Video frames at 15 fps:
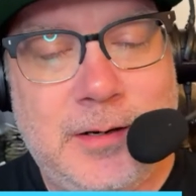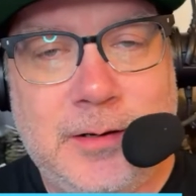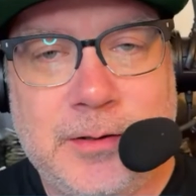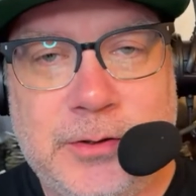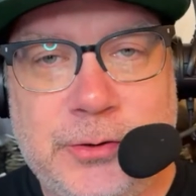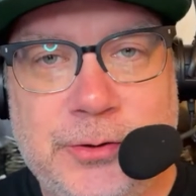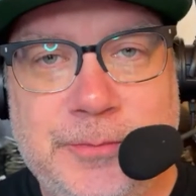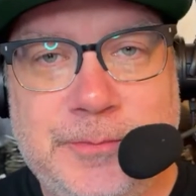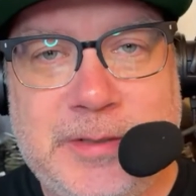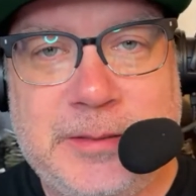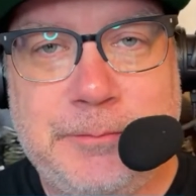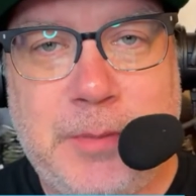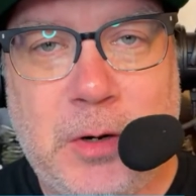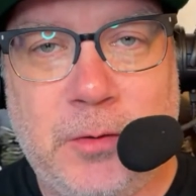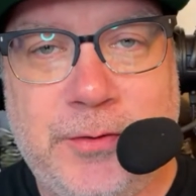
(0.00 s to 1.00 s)
You and me
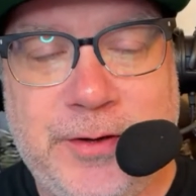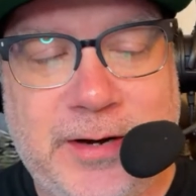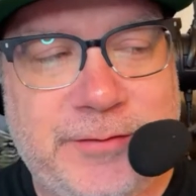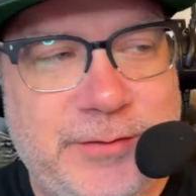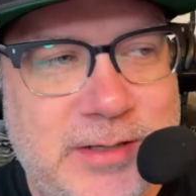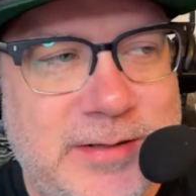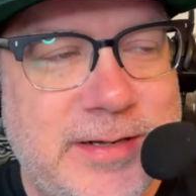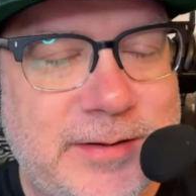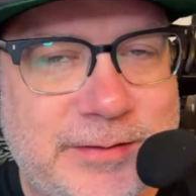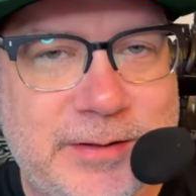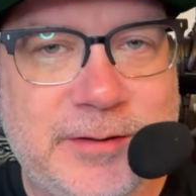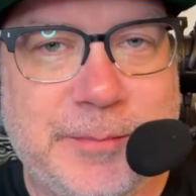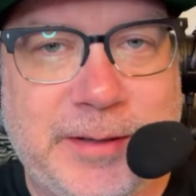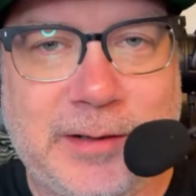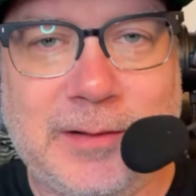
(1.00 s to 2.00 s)
both. And I've seen that
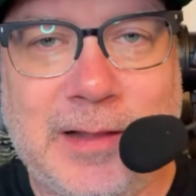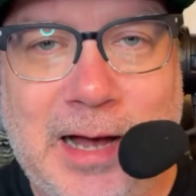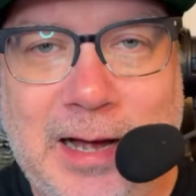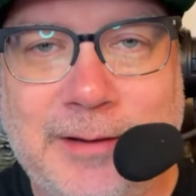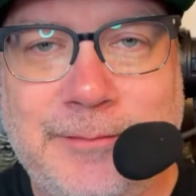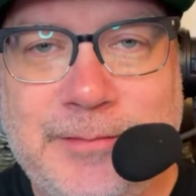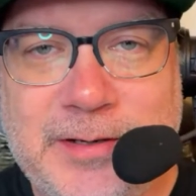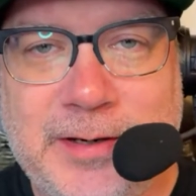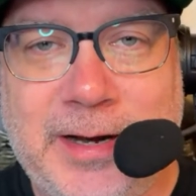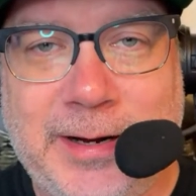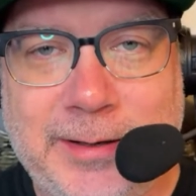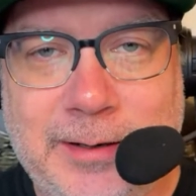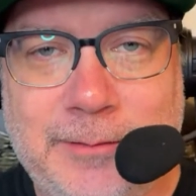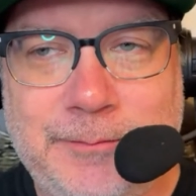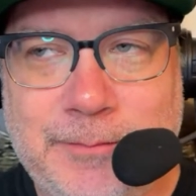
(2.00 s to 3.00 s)
sentiment a lot today,
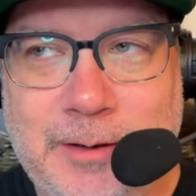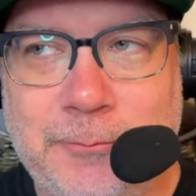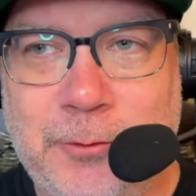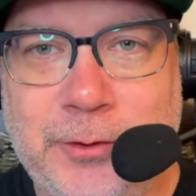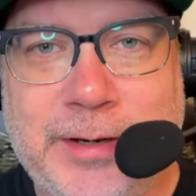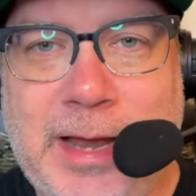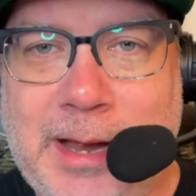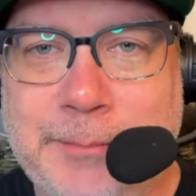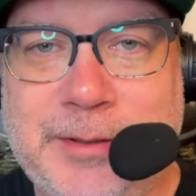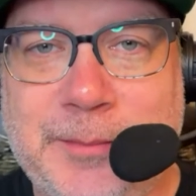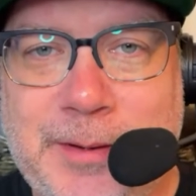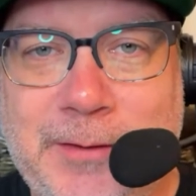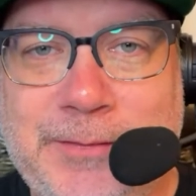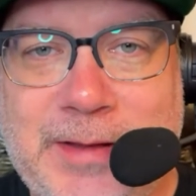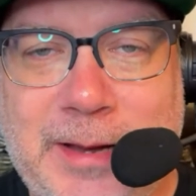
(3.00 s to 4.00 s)
and I'm really happy
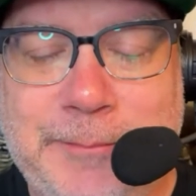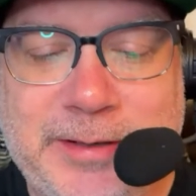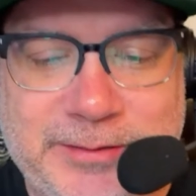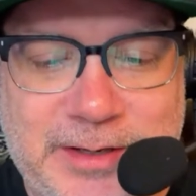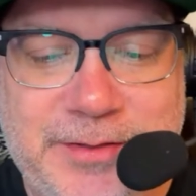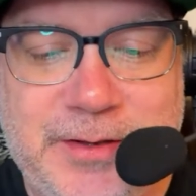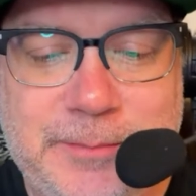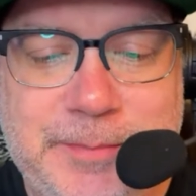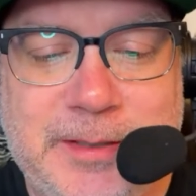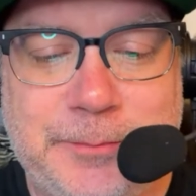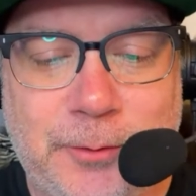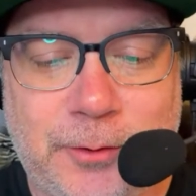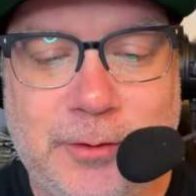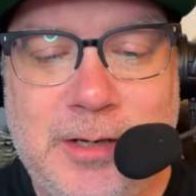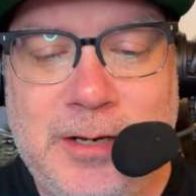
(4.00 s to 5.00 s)
about that, because I think
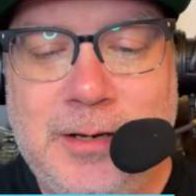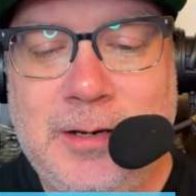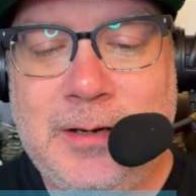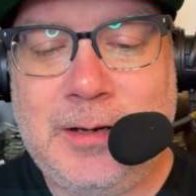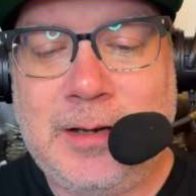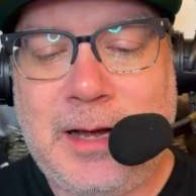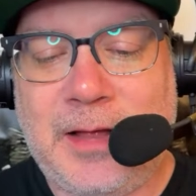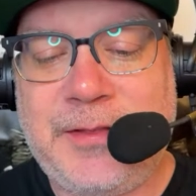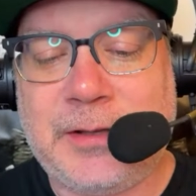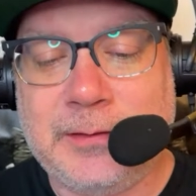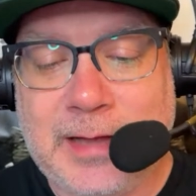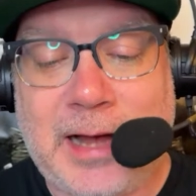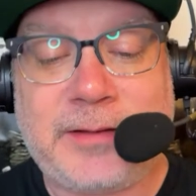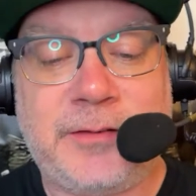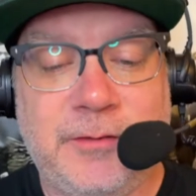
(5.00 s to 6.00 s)

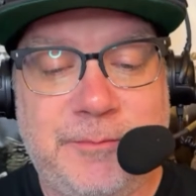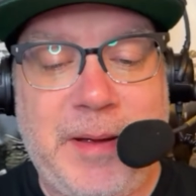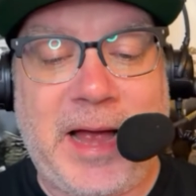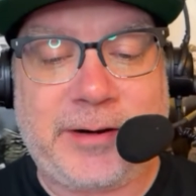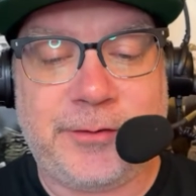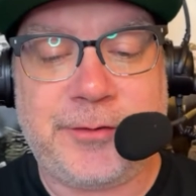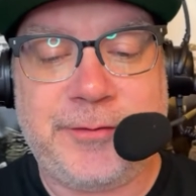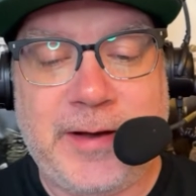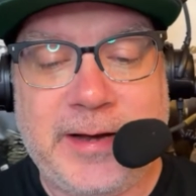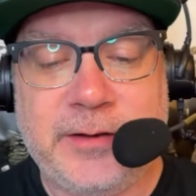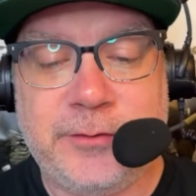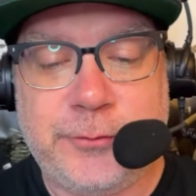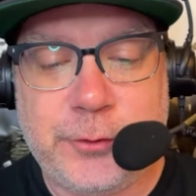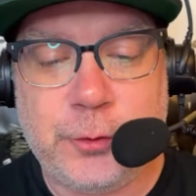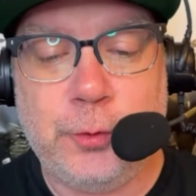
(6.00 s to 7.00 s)
lots of Packers
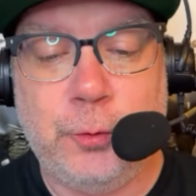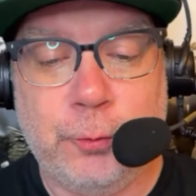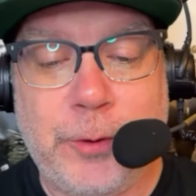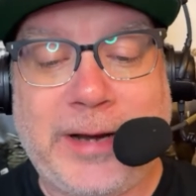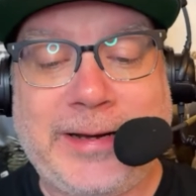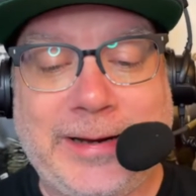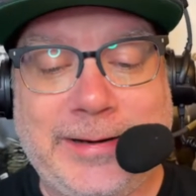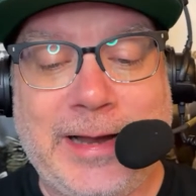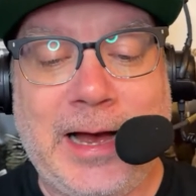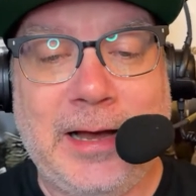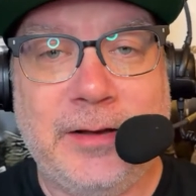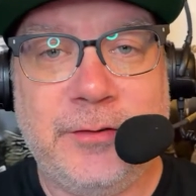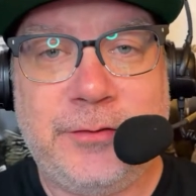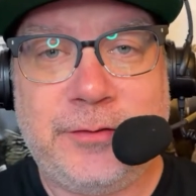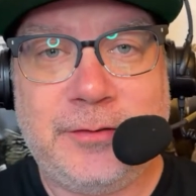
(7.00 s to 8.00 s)
fans do
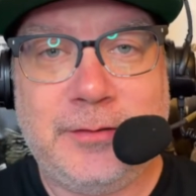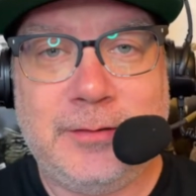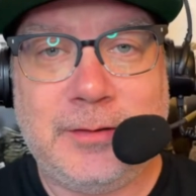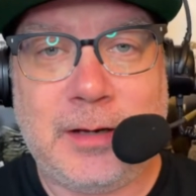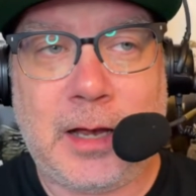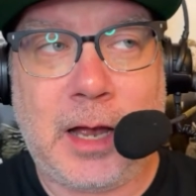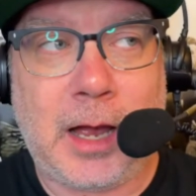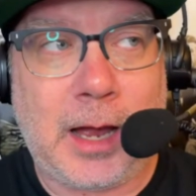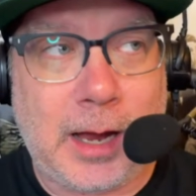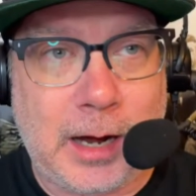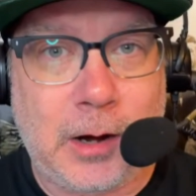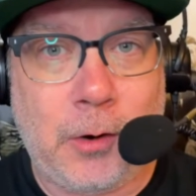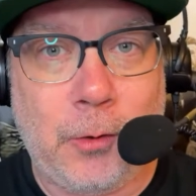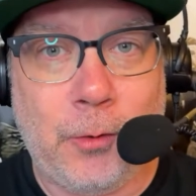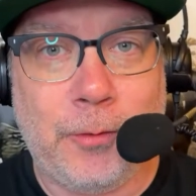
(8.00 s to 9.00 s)
recognize
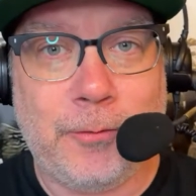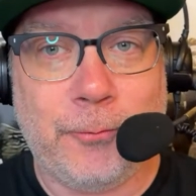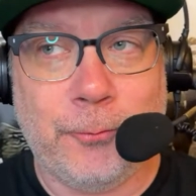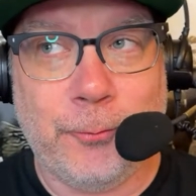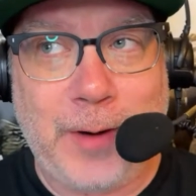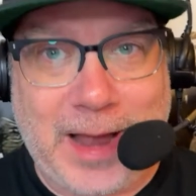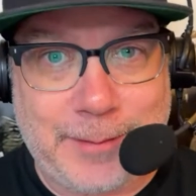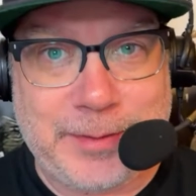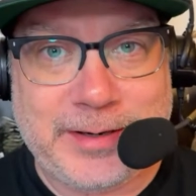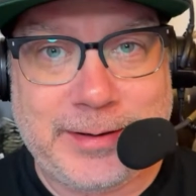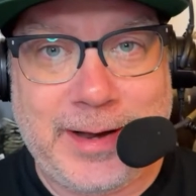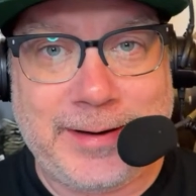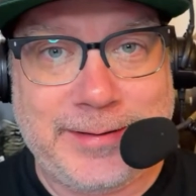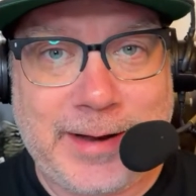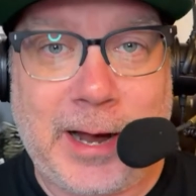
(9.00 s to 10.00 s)
how rabid
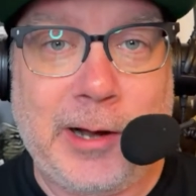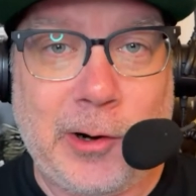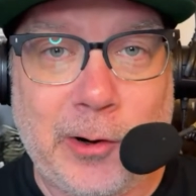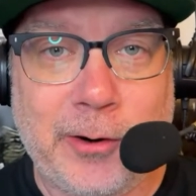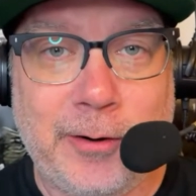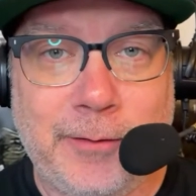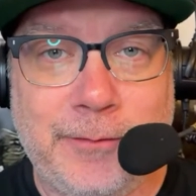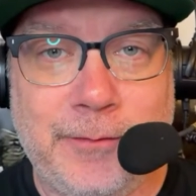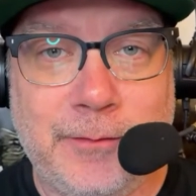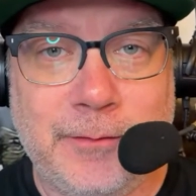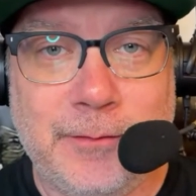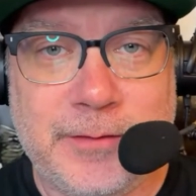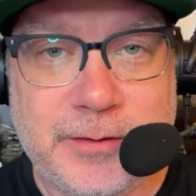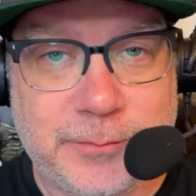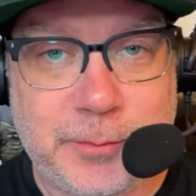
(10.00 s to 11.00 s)
and diehard
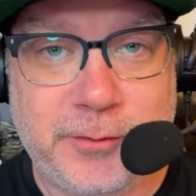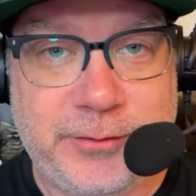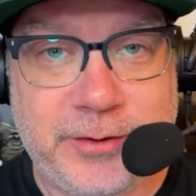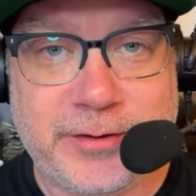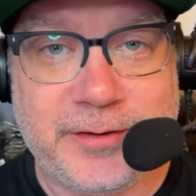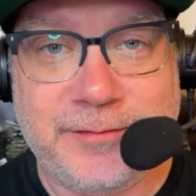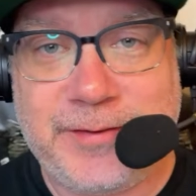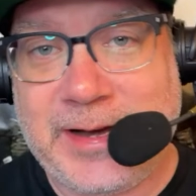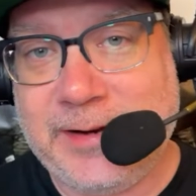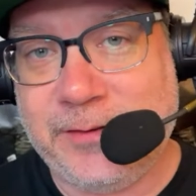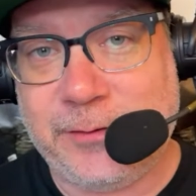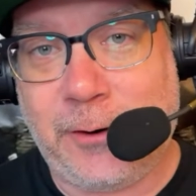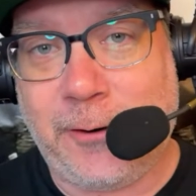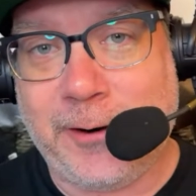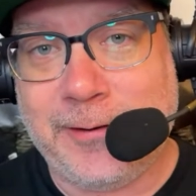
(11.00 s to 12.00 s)
these Brazilian fans
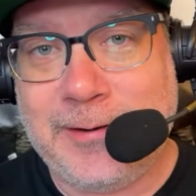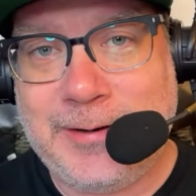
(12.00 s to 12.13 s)
are